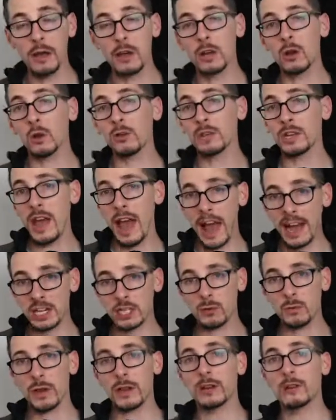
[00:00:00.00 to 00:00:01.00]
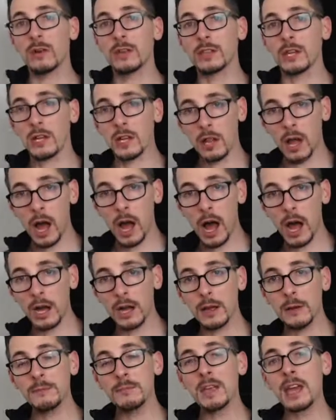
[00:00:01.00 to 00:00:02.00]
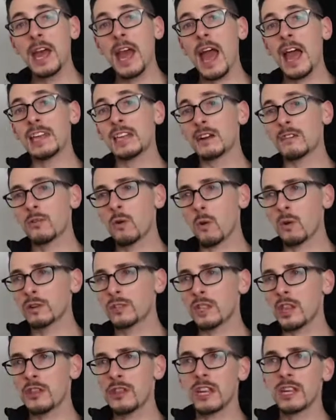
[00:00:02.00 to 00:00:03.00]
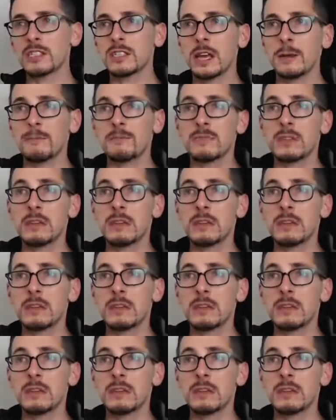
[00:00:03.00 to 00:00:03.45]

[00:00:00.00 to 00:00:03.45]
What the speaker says: called the actuator and the clog. And then, of course, the things that